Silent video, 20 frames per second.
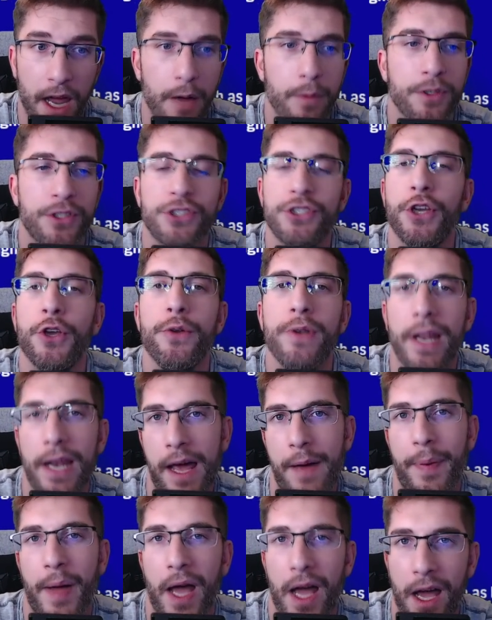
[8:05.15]
I was 2-0
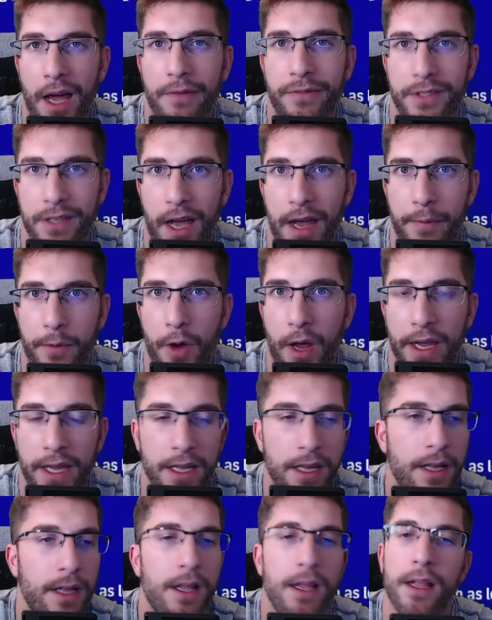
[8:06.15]
up at halftime, right?